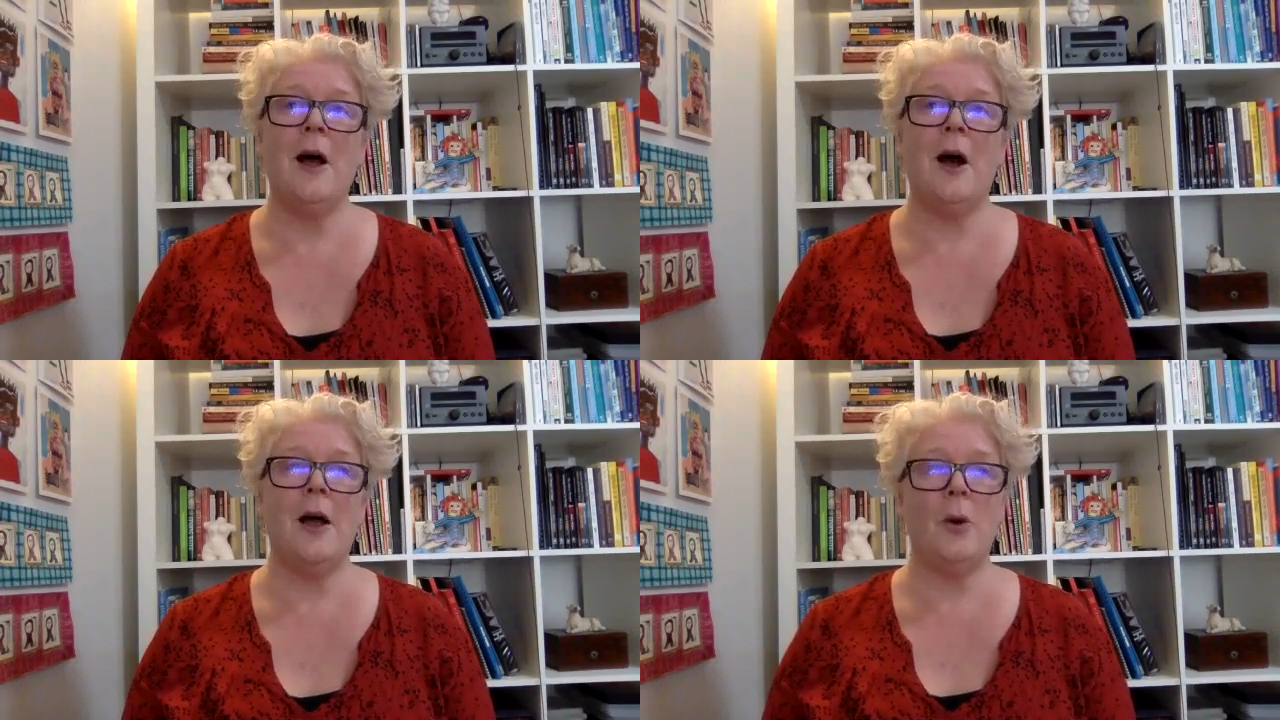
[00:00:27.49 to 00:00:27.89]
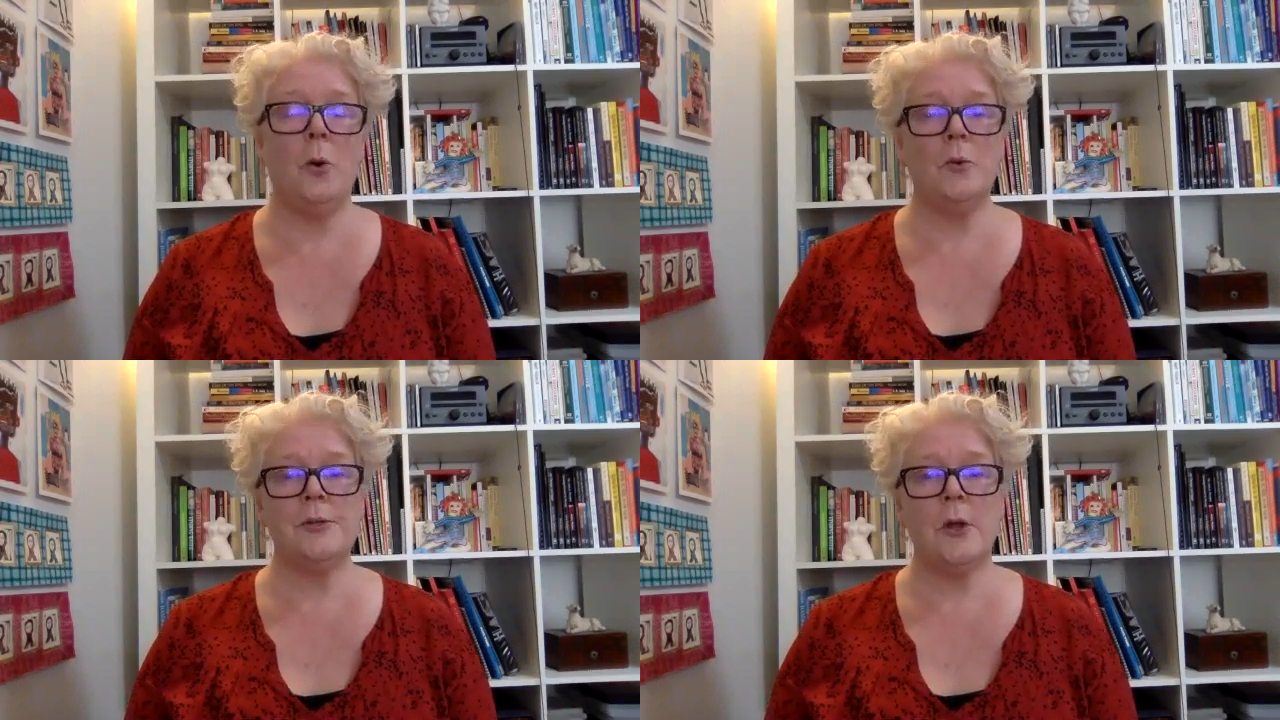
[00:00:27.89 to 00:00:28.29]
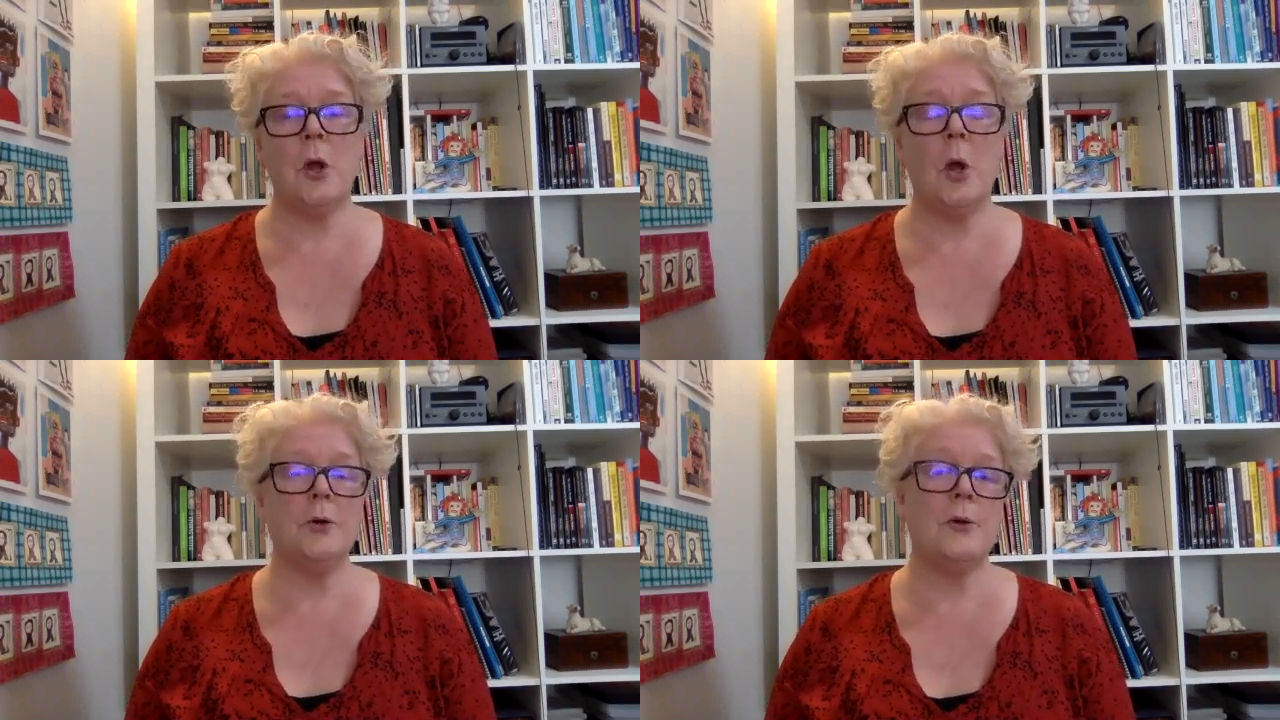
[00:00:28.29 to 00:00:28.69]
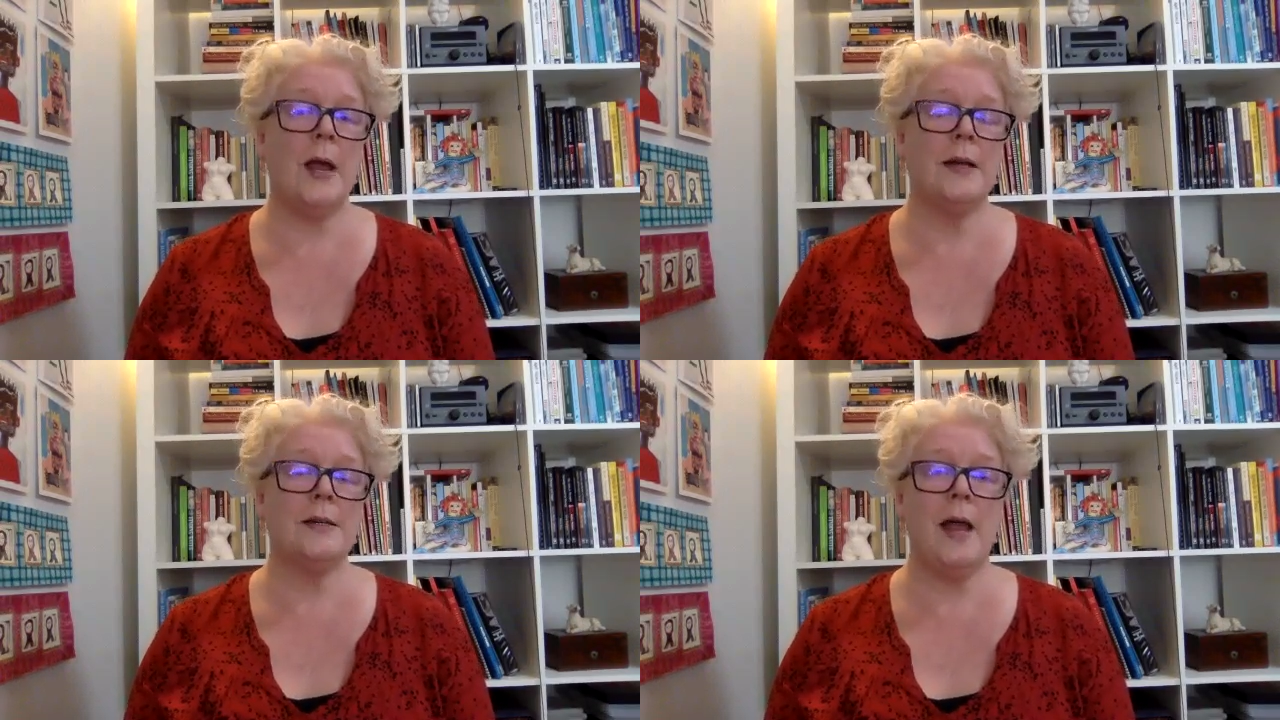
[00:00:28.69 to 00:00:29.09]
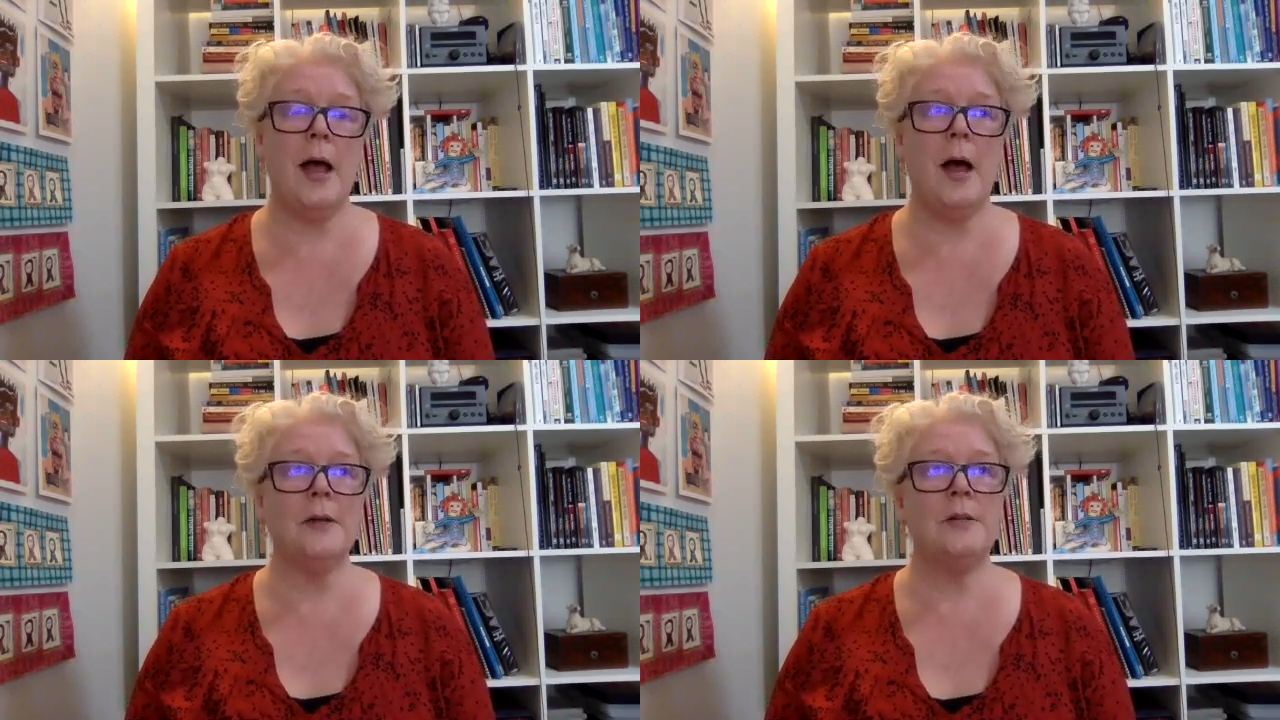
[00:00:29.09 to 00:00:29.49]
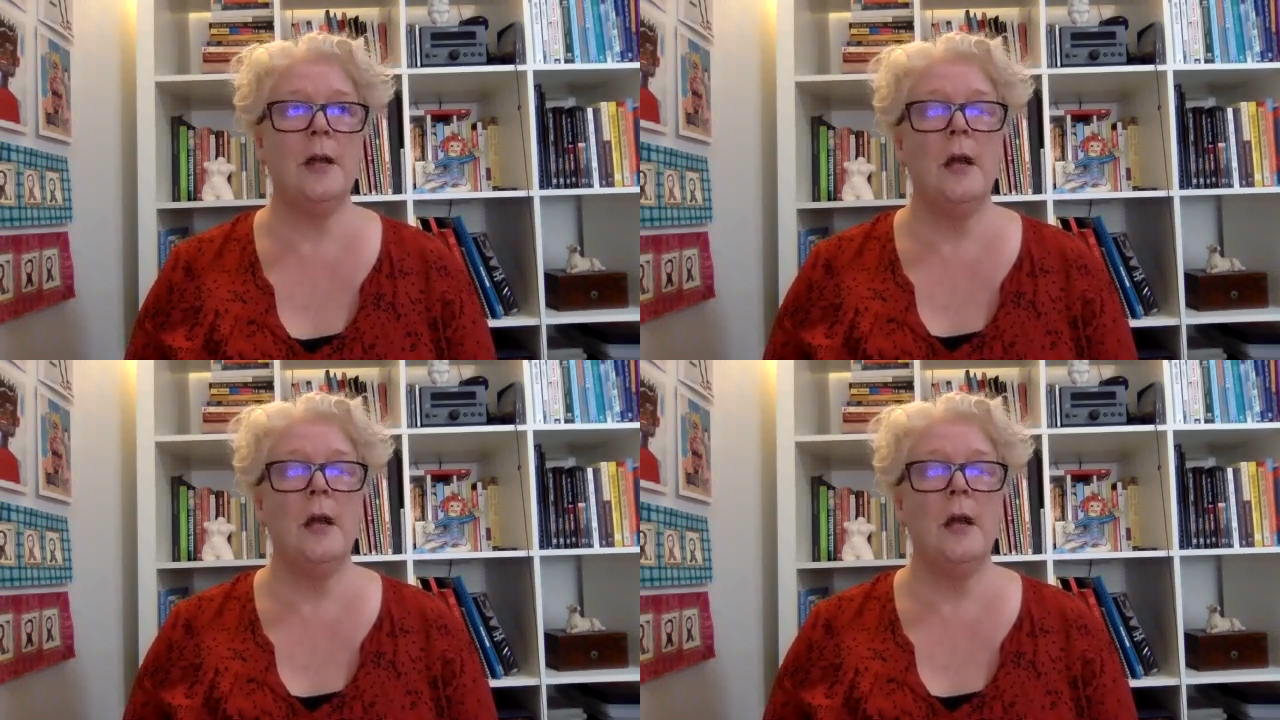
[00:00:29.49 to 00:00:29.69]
I also contract out.